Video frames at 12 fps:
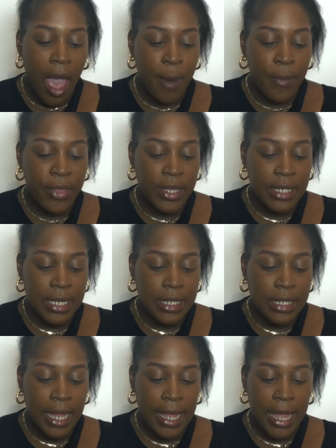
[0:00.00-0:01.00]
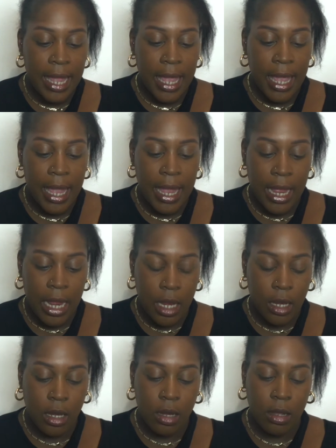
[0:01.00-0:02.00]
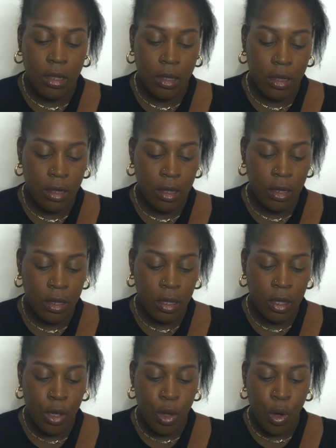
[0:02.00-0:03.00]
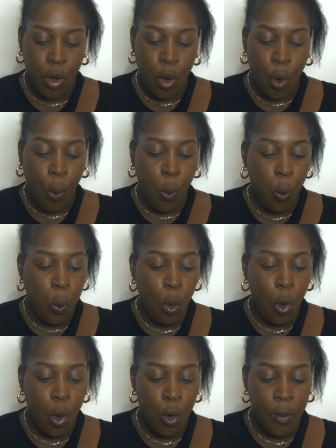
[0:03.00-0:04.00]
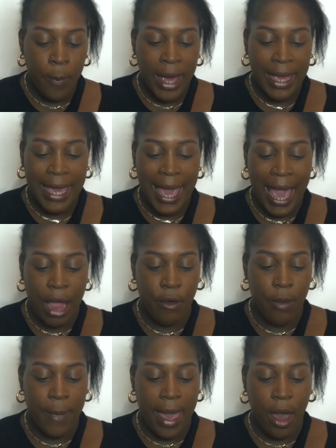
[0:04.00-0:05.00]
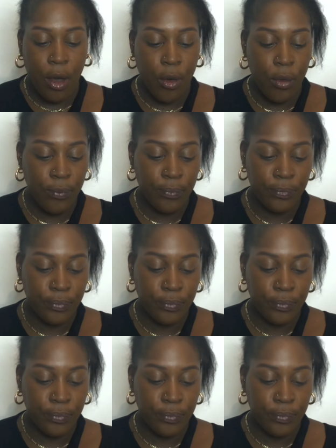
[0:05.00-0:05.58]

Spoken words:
This is in warm caramel.